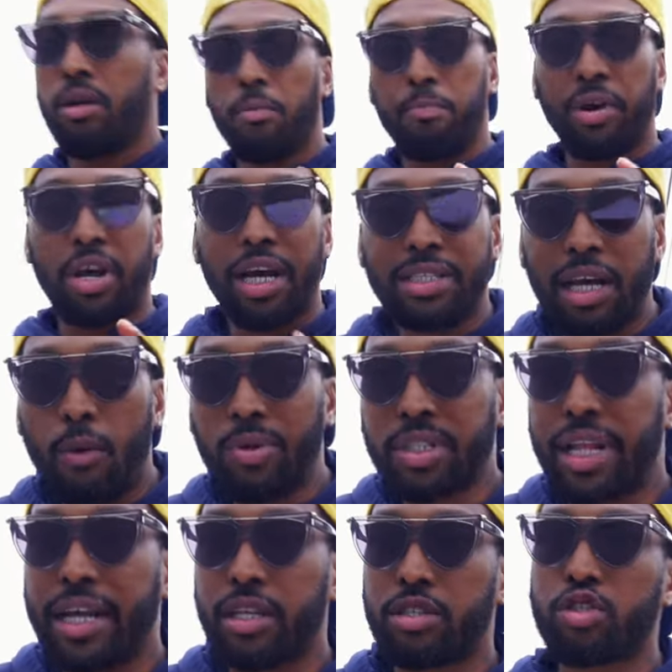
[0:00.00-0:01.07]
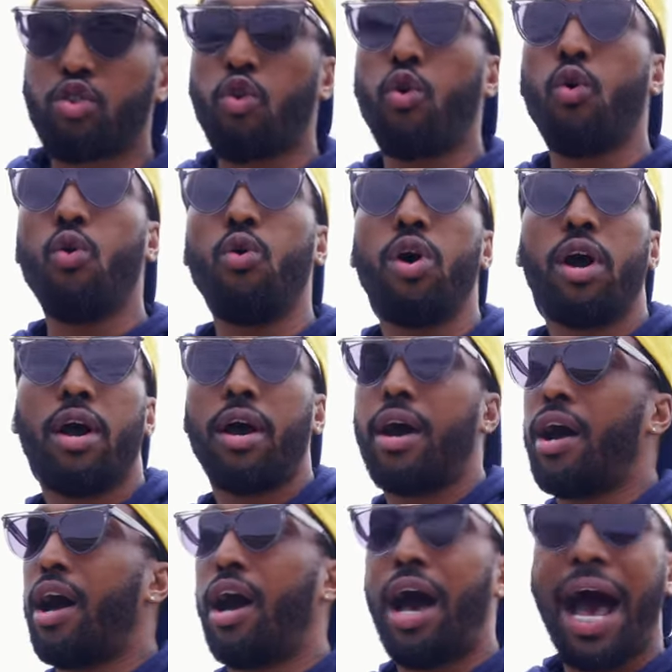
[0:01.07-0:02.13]
because I was late to school,
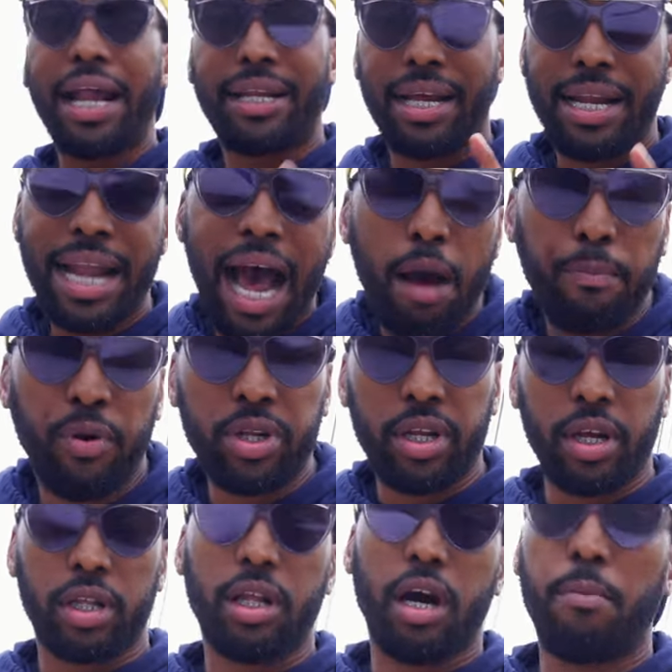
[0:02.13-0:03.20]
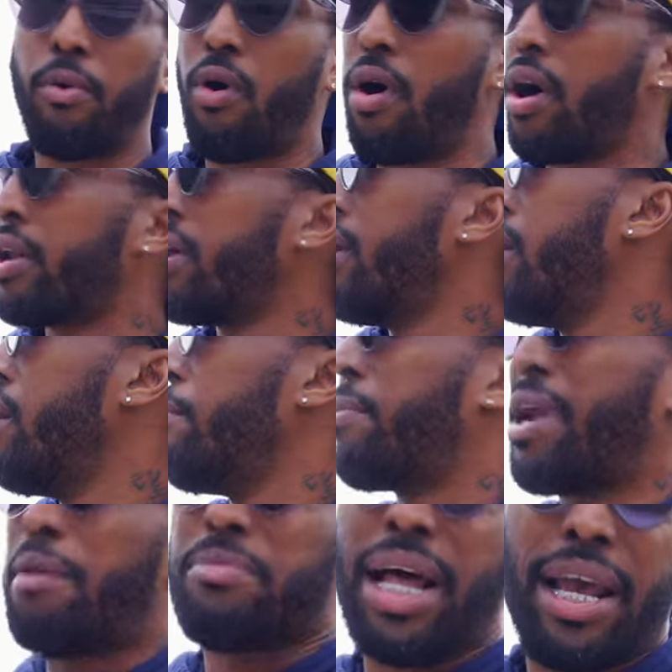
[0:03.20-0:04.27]
I did not put the club on,
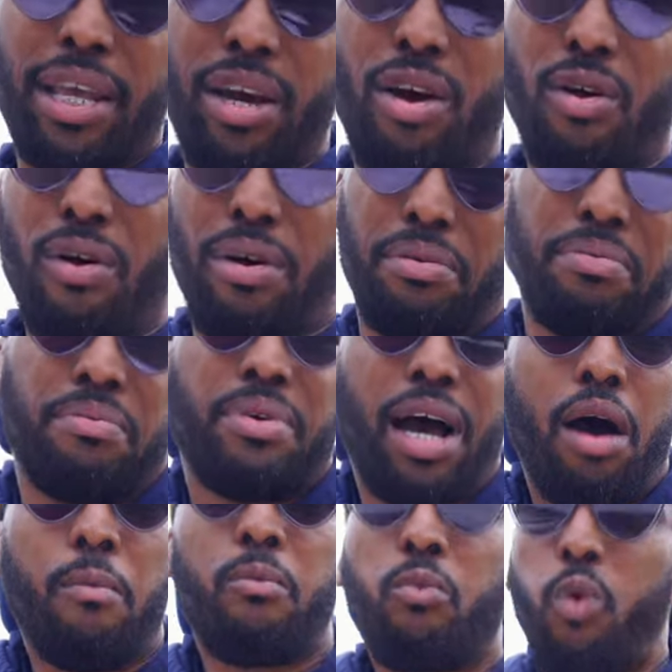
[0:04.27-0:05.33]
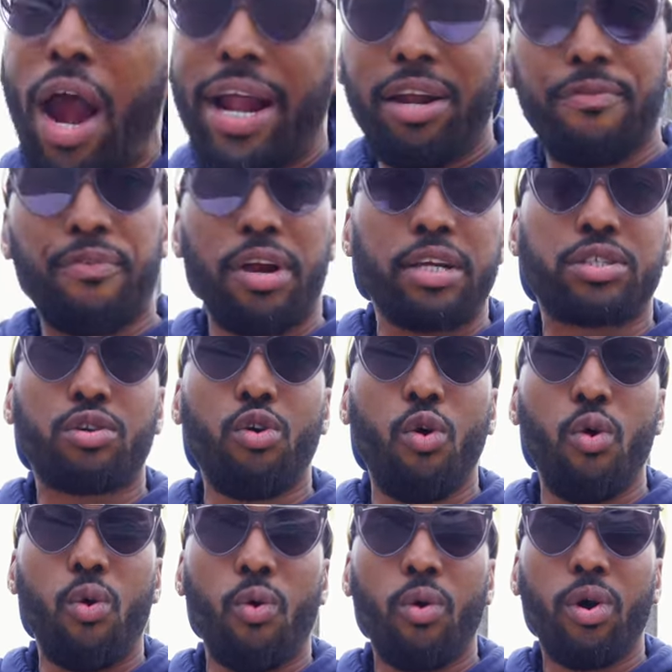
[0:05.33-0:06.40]
but I'm like, yo, I'm right in front of
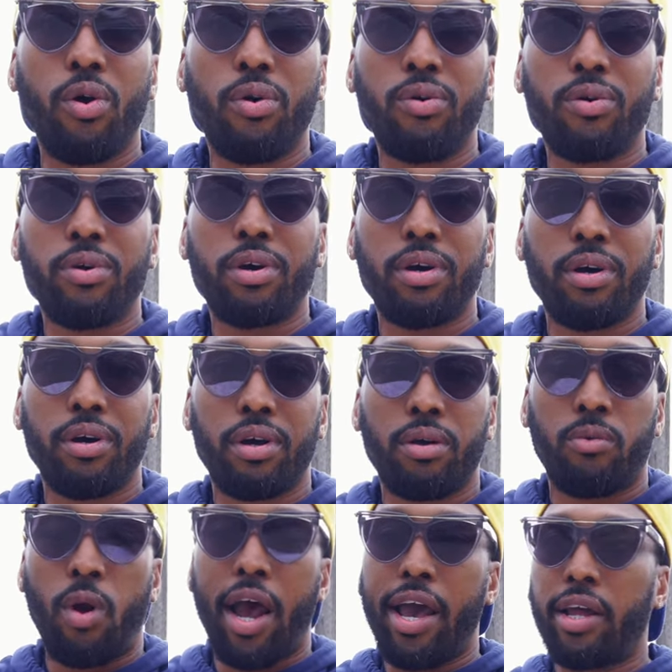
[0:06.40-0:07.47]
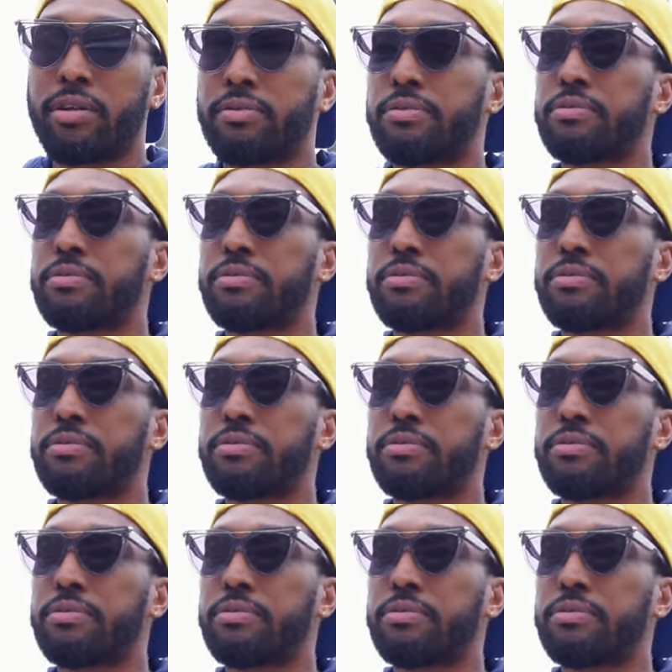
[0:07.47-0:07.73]
school, right?